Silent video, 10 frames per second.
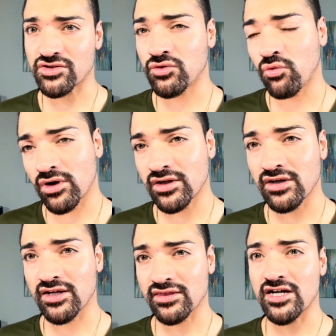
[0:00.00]
So you want to
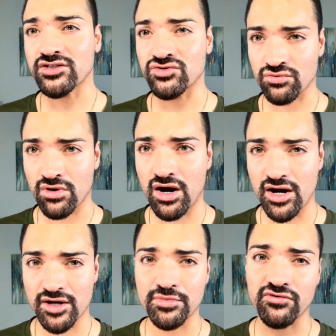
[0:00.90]
let that
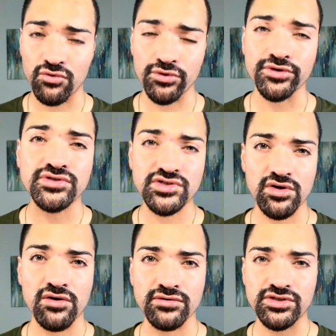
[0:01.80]
dry before you
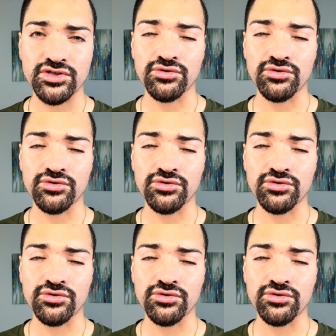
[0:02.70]
start